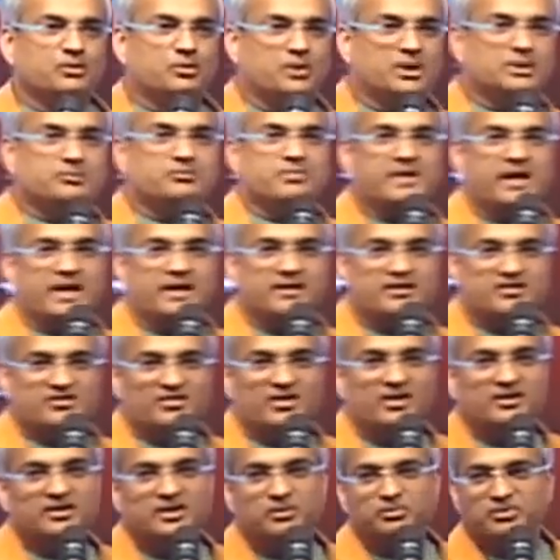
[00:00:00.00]
one brand
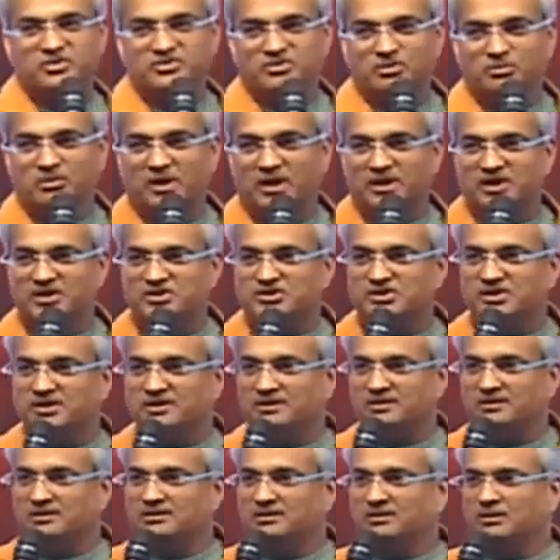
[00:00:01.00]
has 100% market
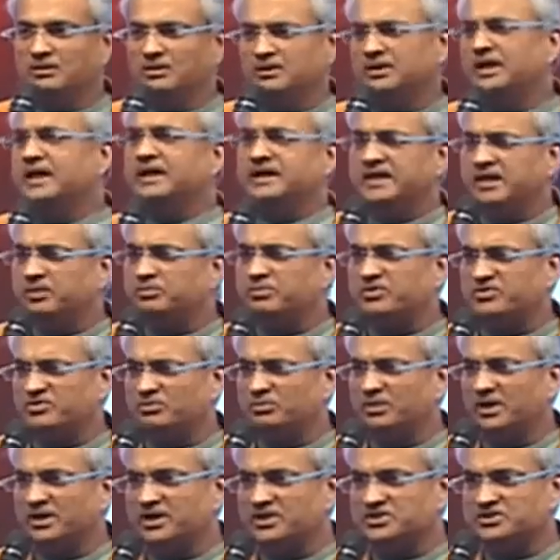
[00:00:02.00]
share, a
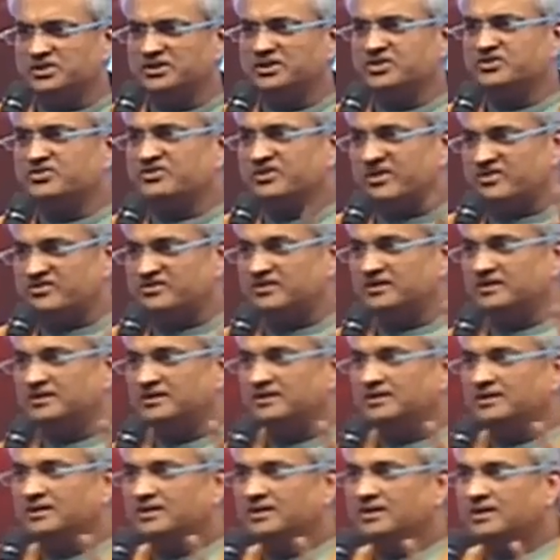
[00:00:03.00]
98% market share, that's Tesla.